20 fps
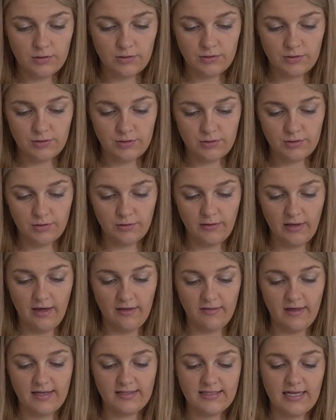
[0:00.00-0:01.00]
So
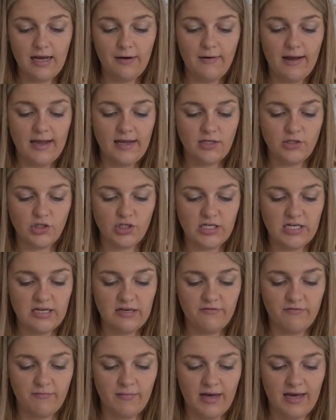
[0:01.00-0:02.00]
yeah, that's how I
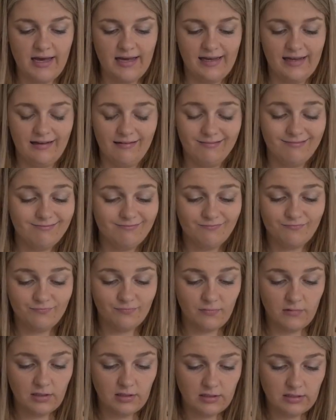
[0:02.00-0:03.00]
achieve my
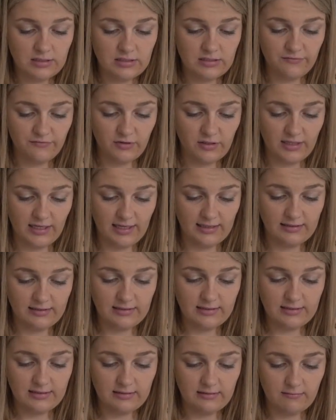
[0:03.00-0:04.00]
different colors,